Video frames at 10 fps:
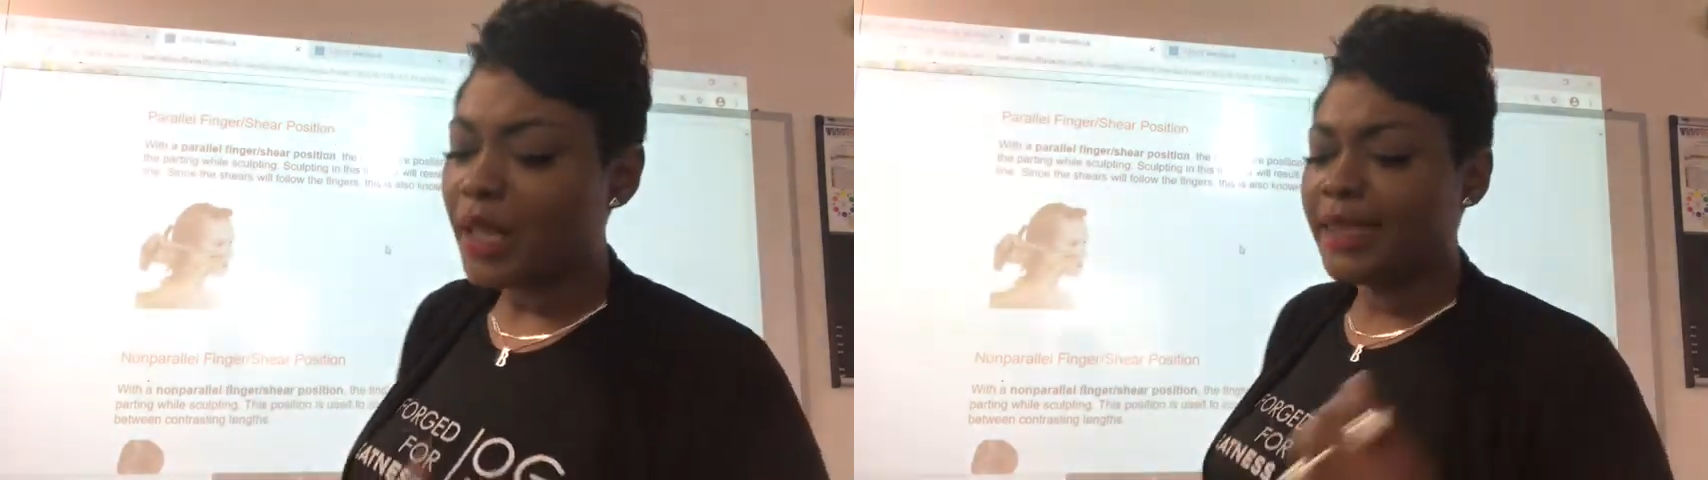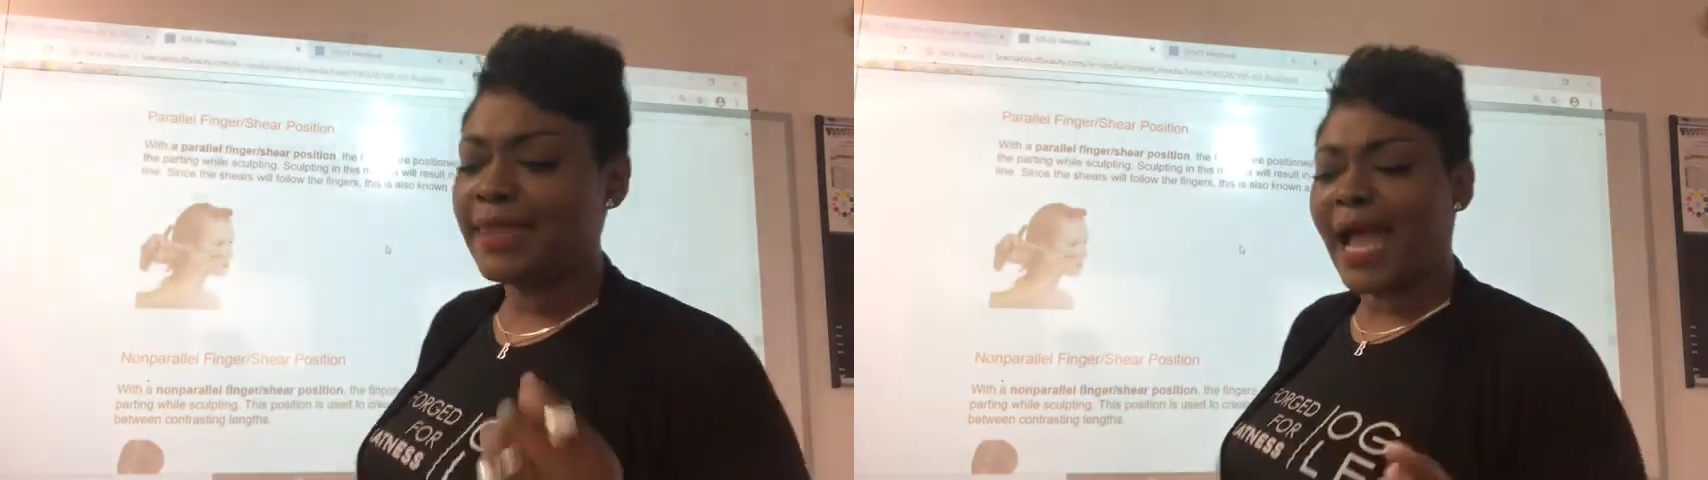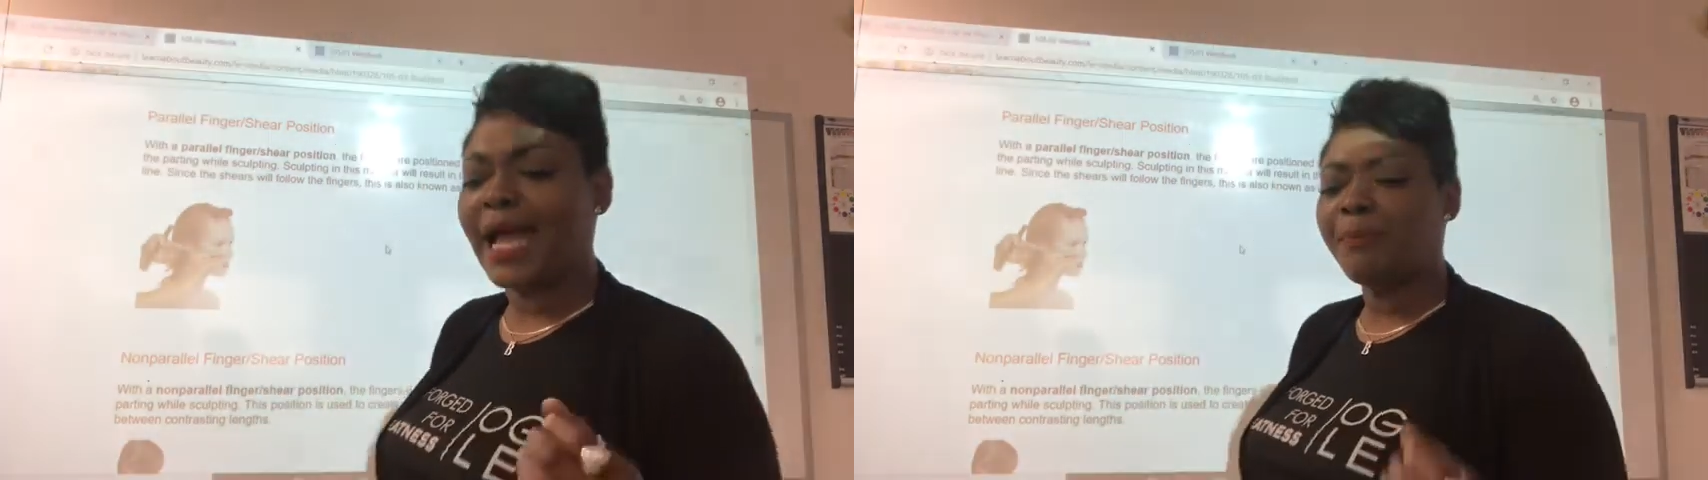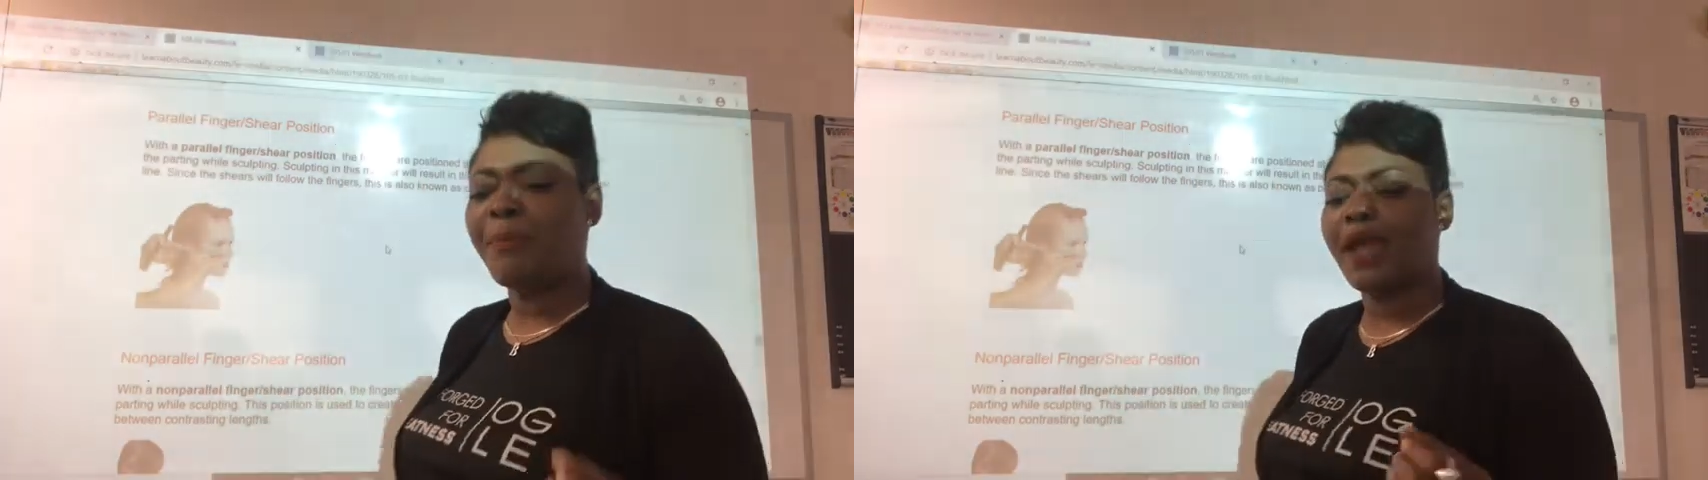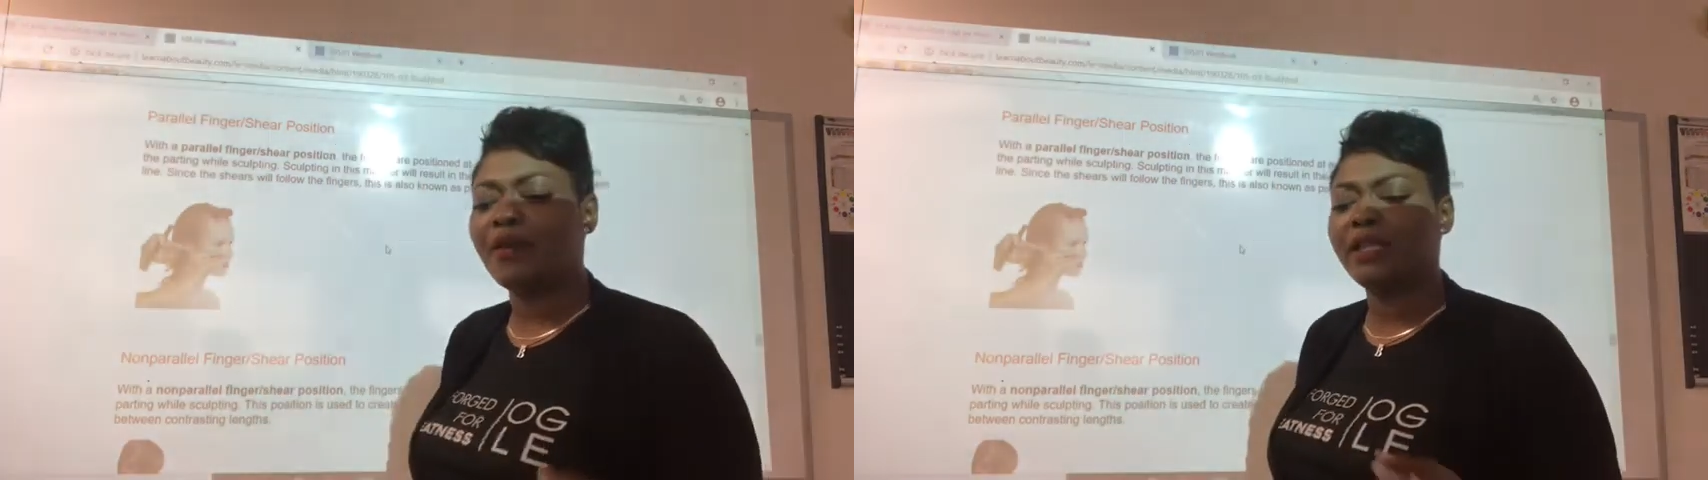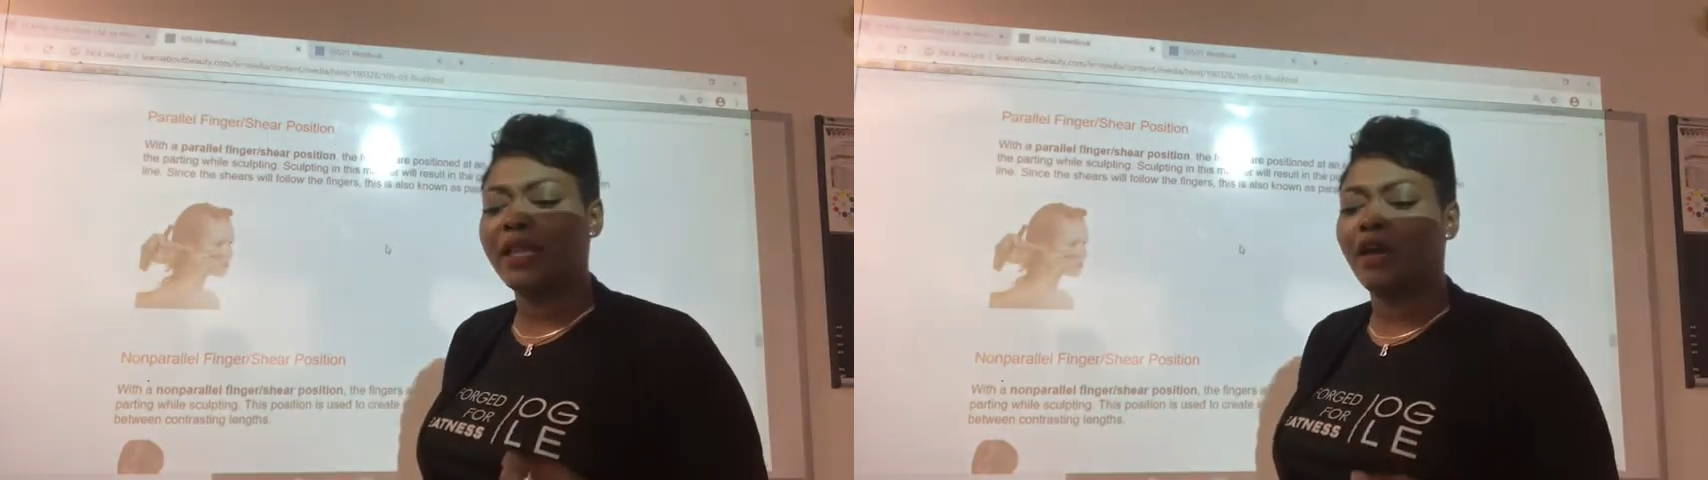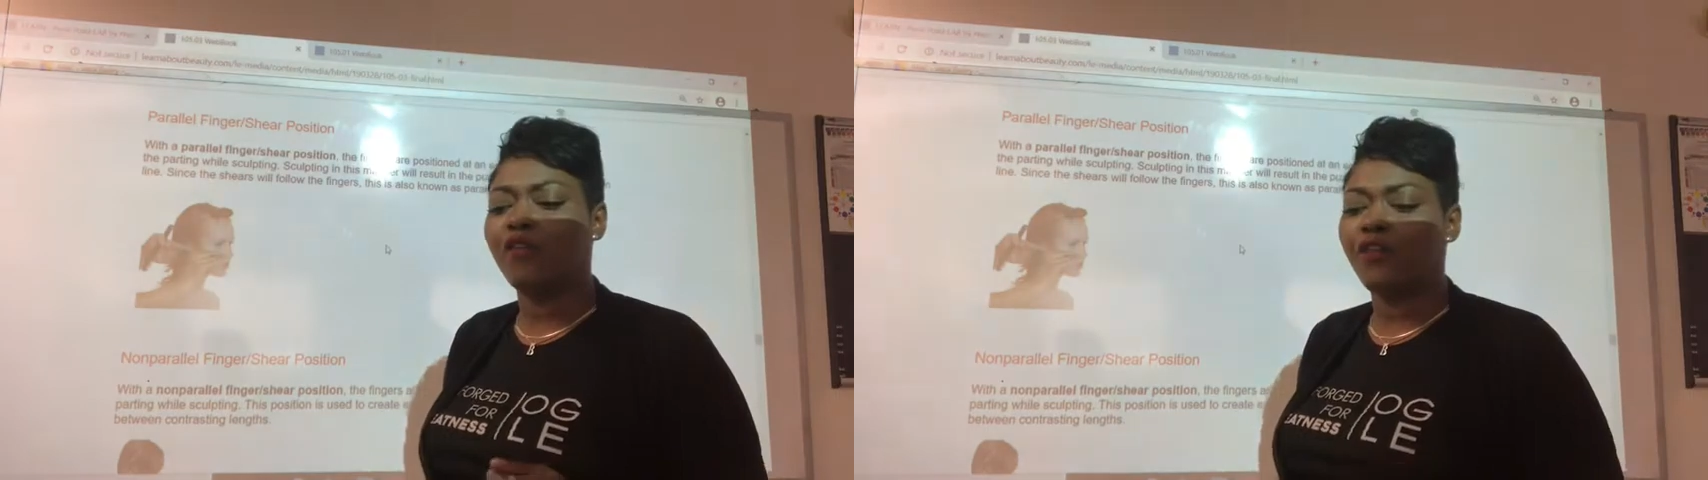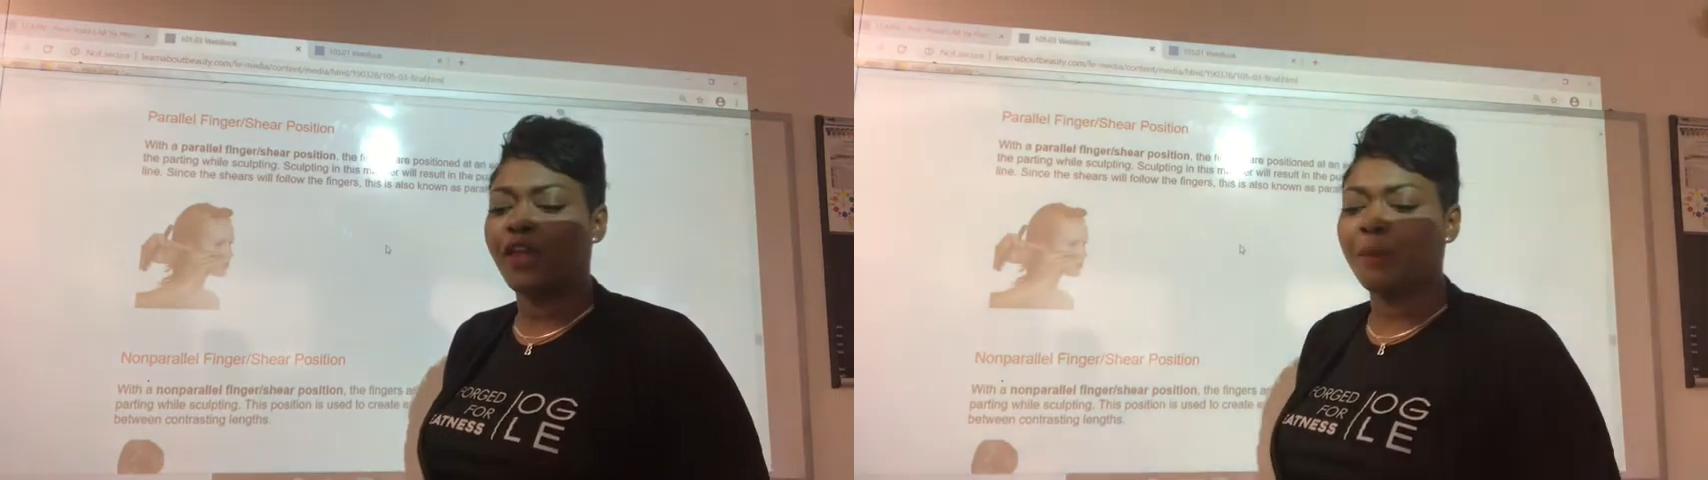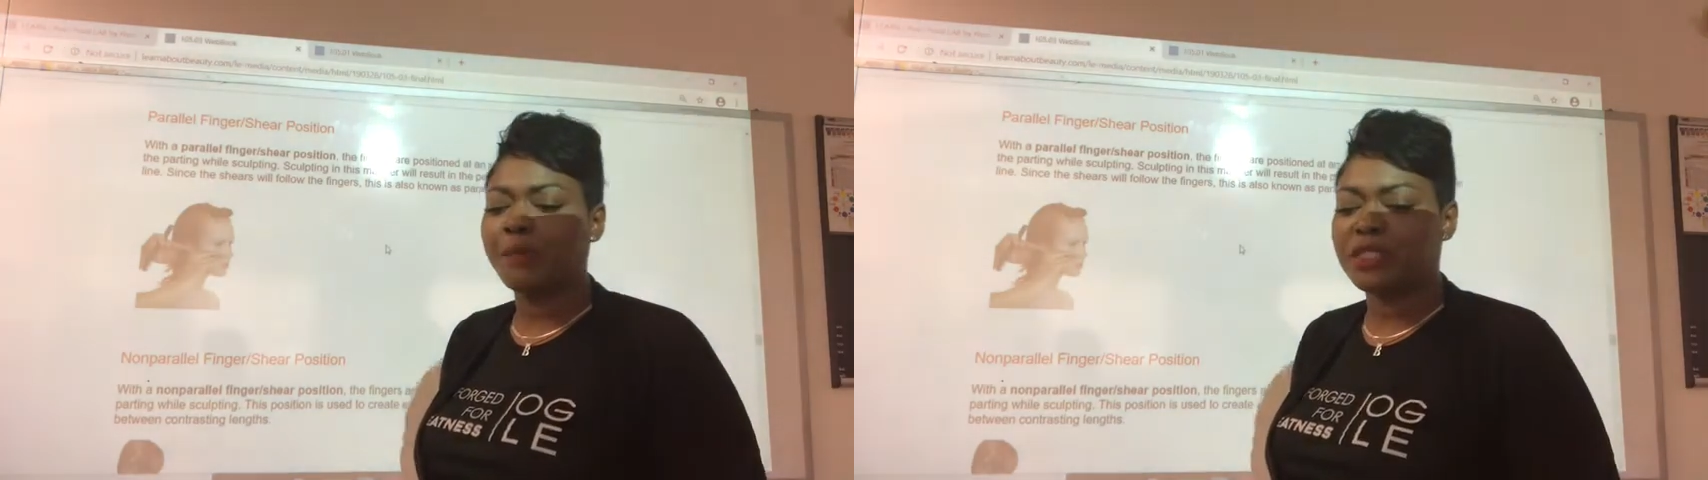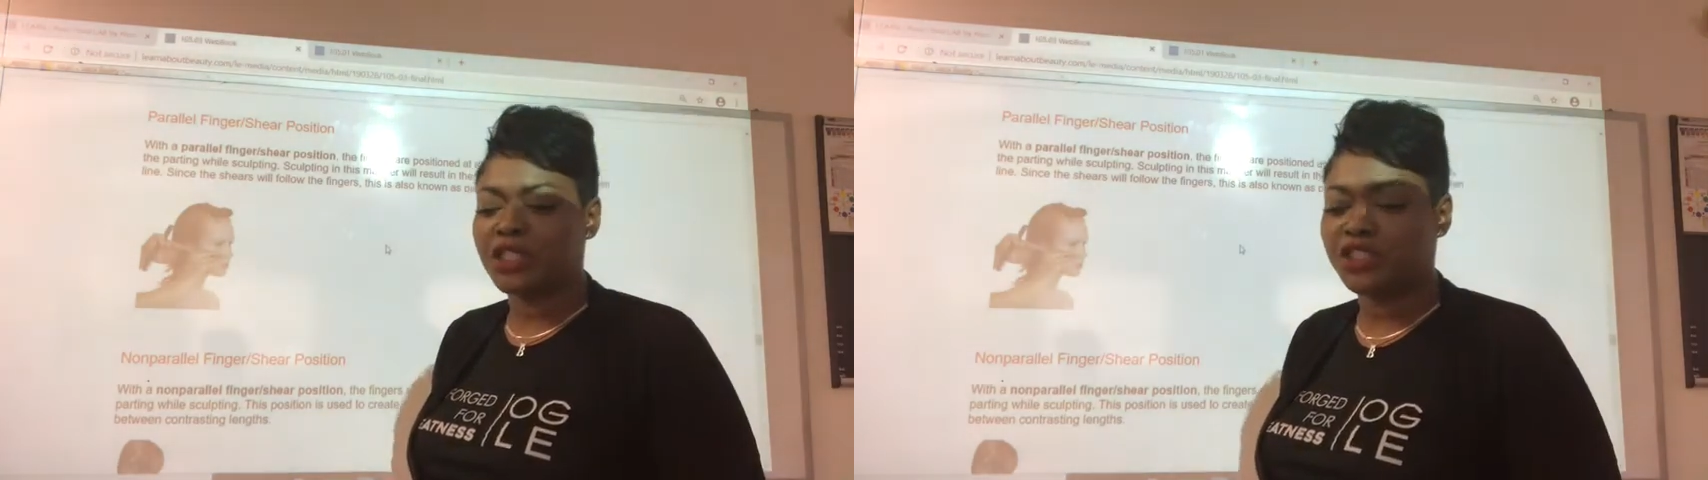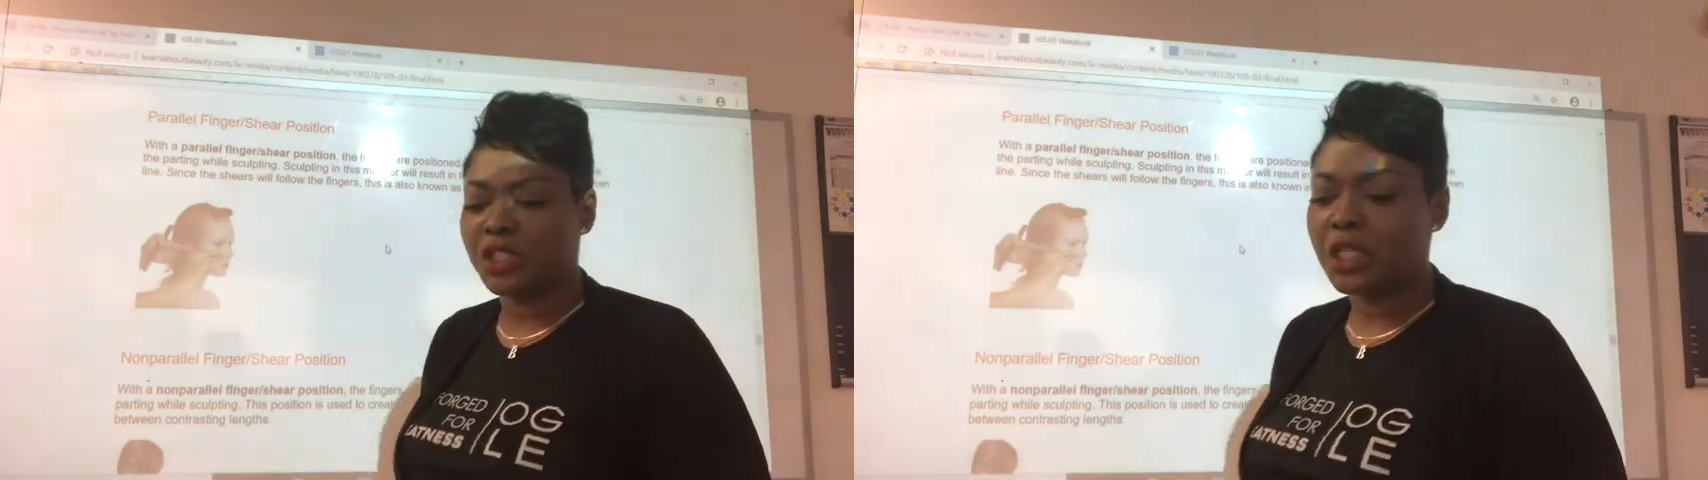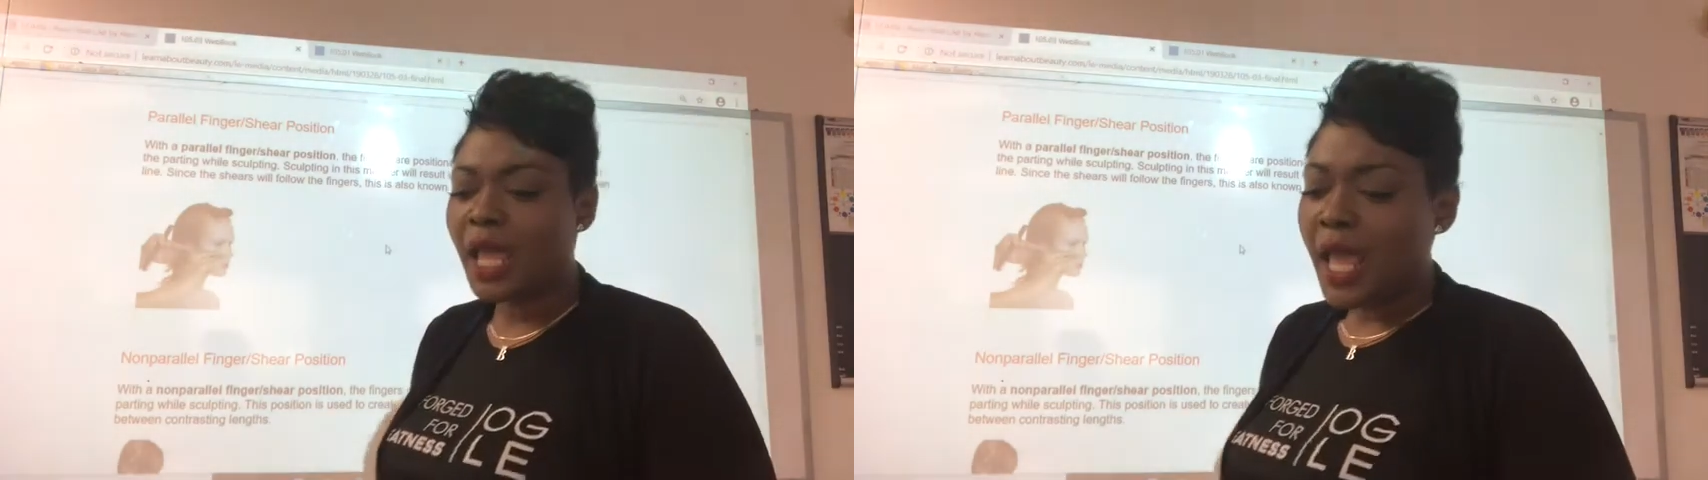Non-parallel finger position